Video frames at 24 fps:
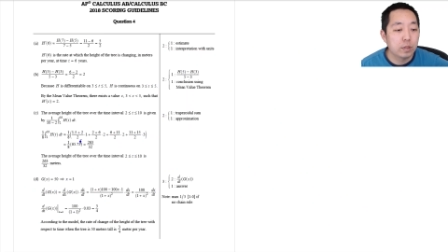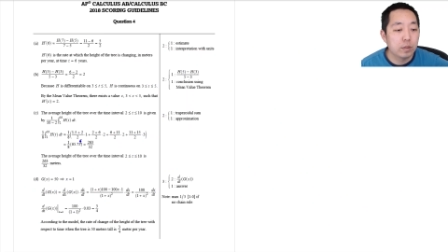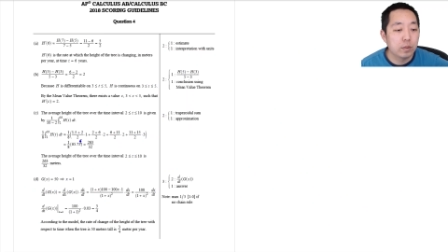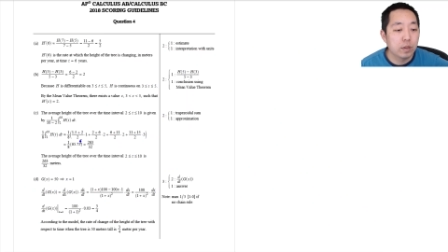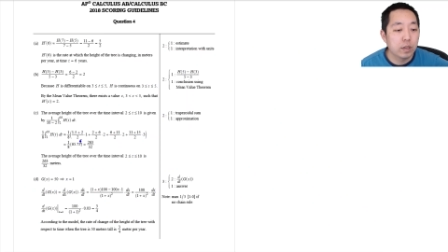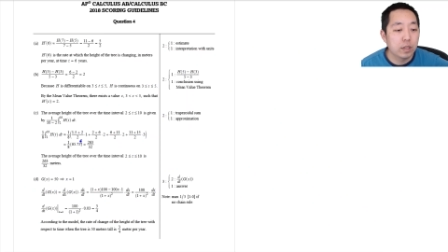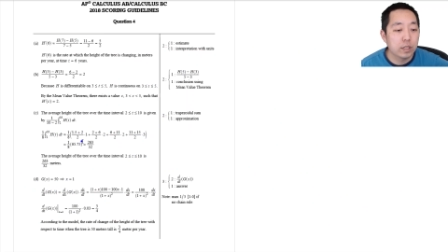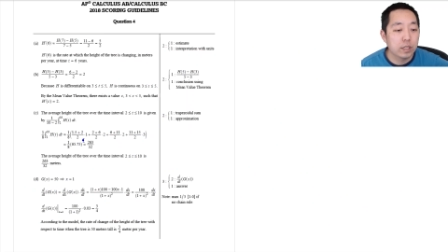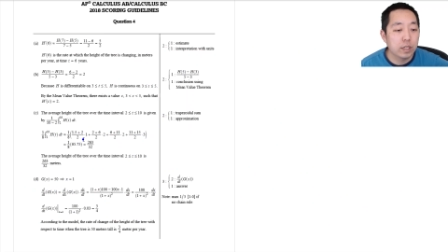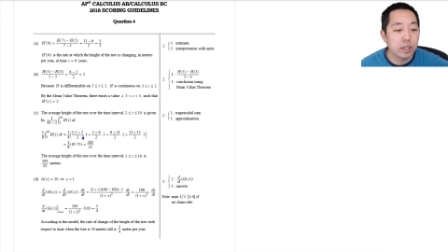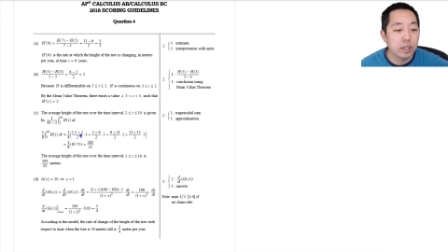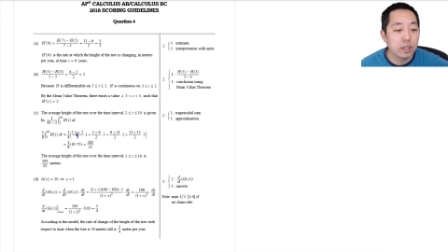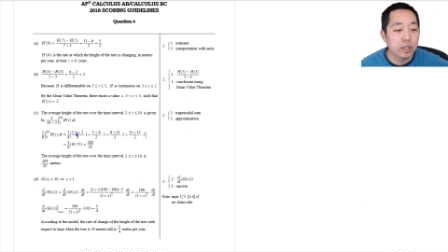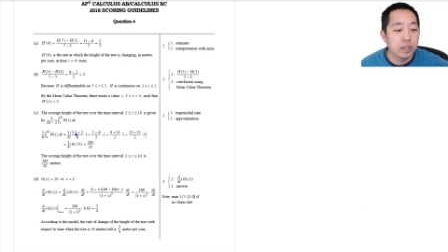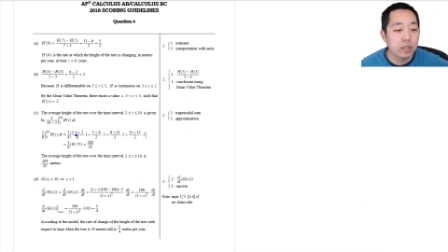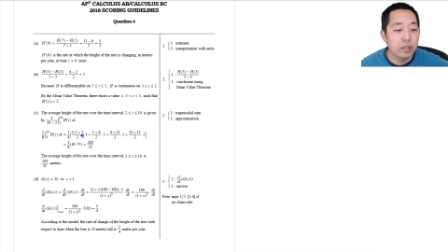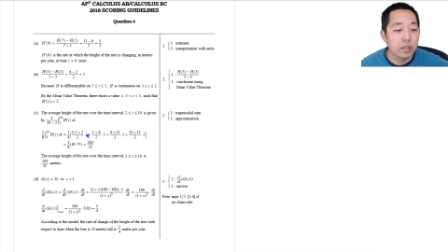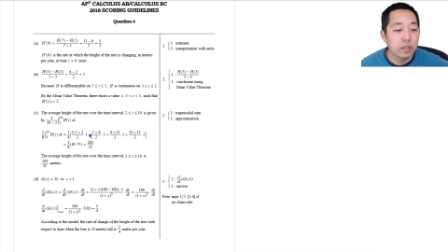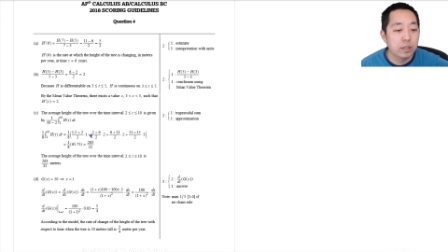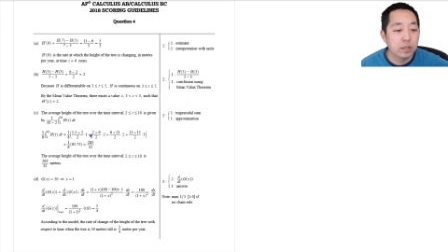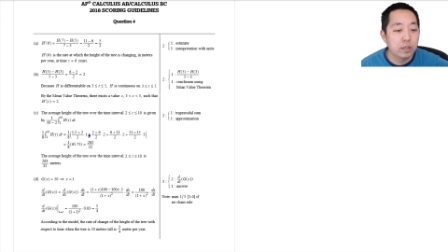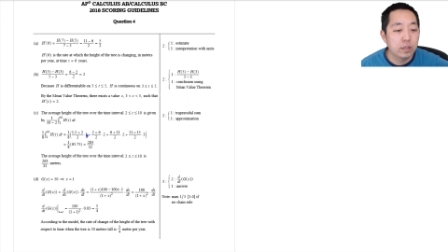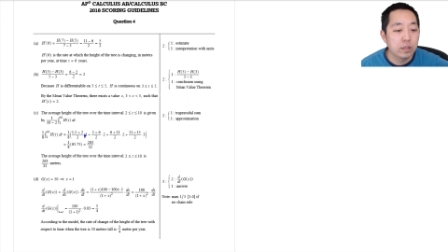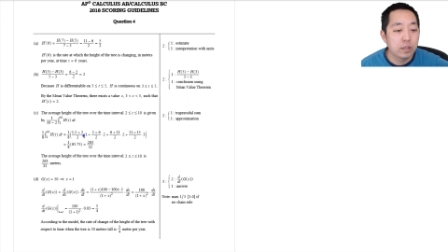wrong here,
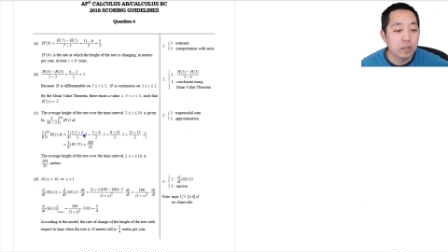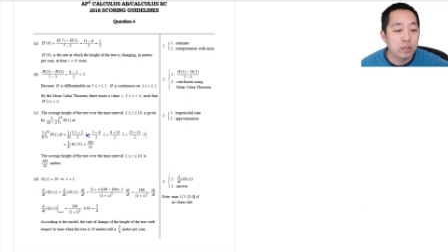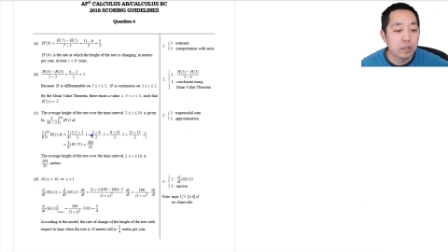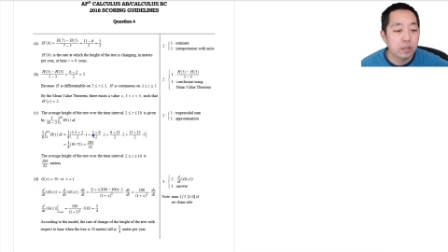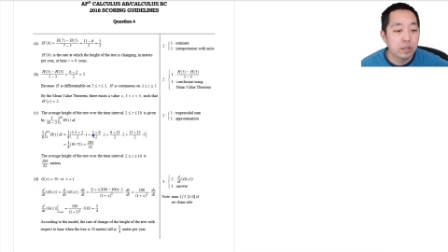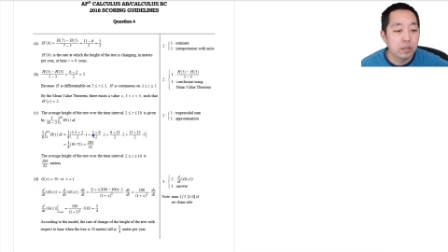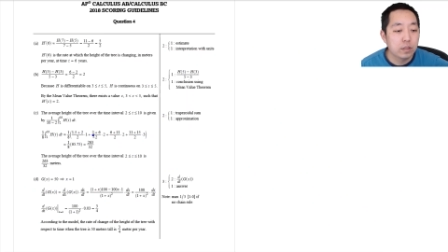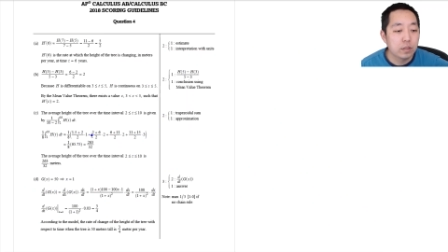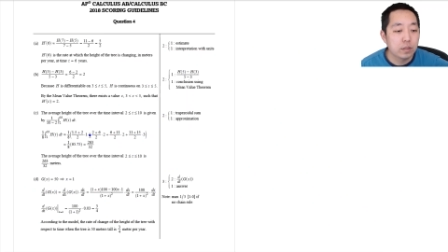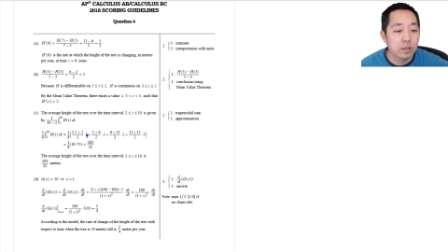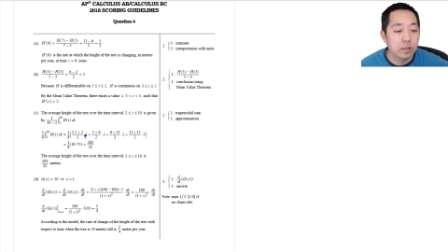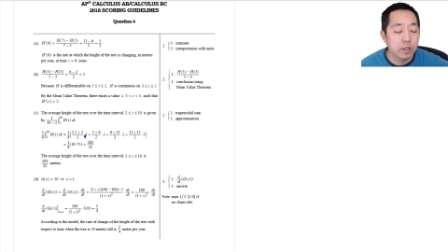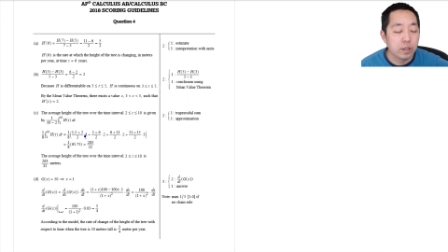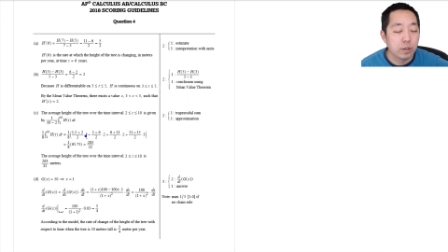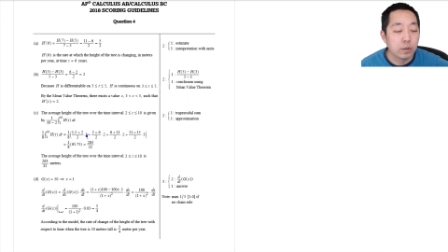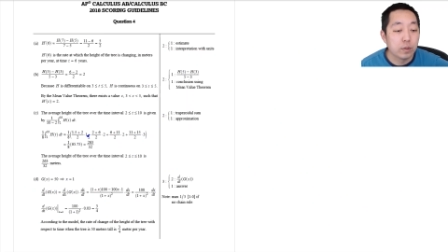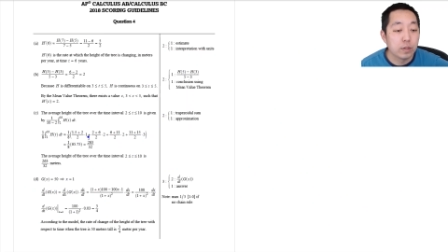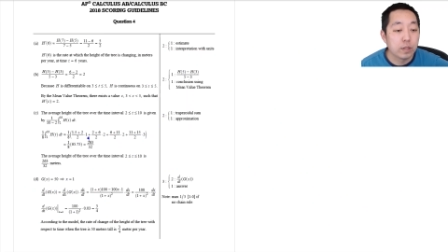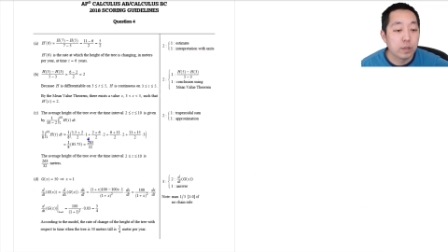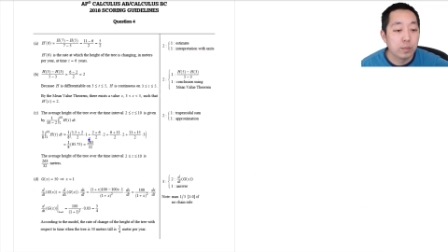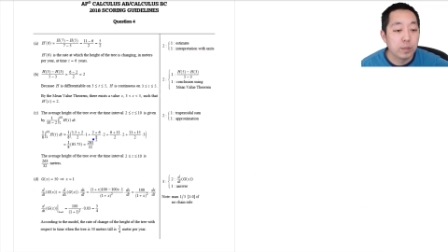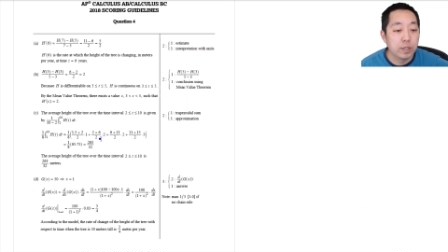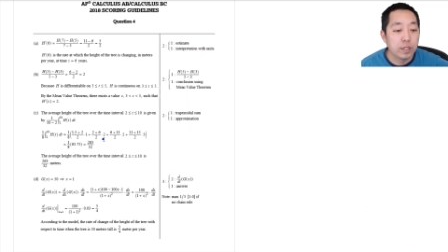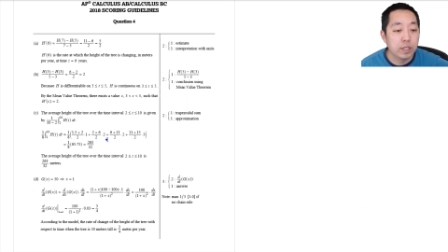or the
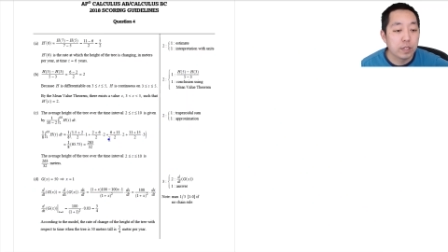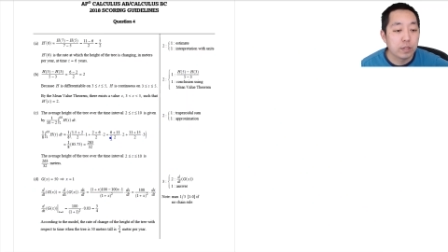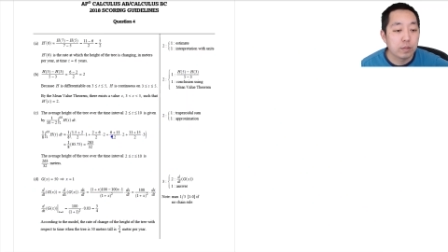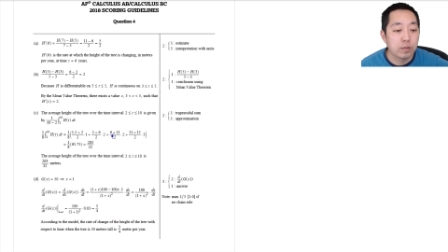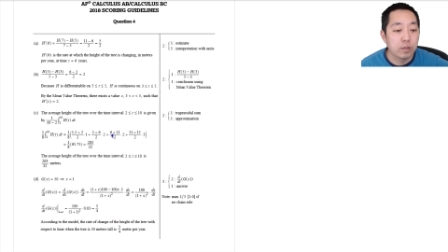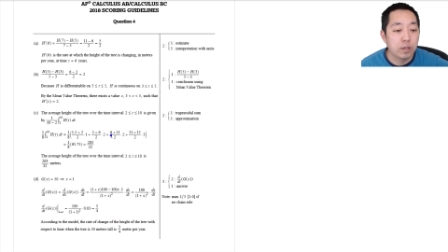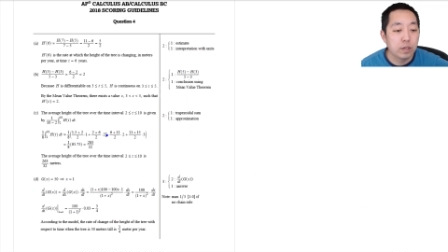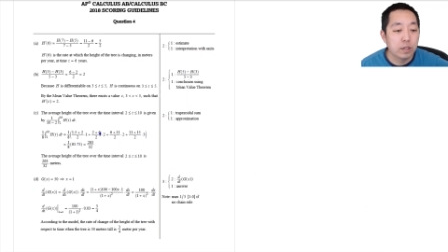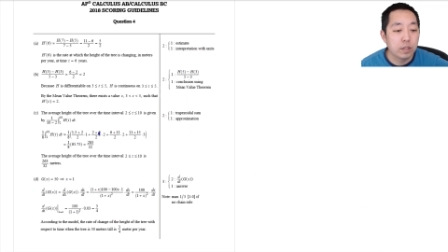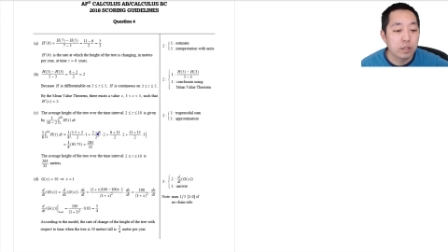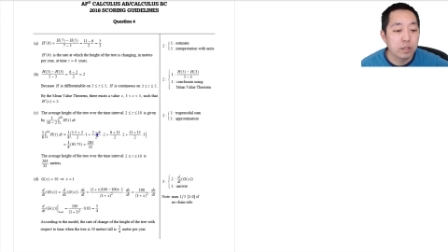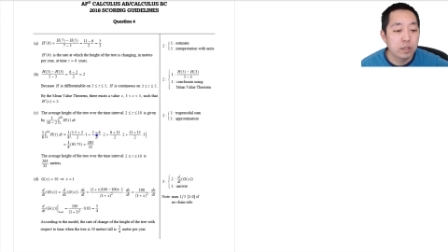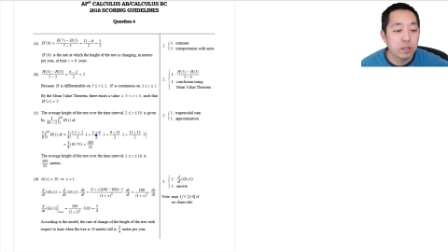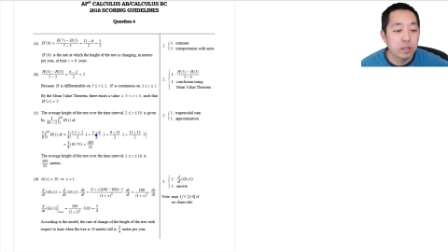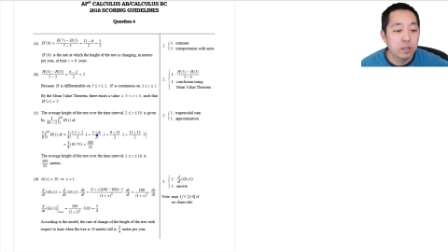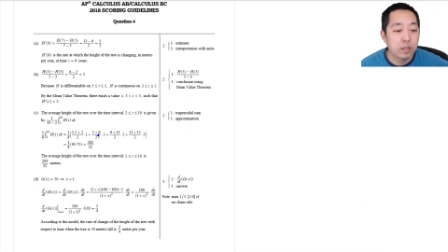arithmetic wrong.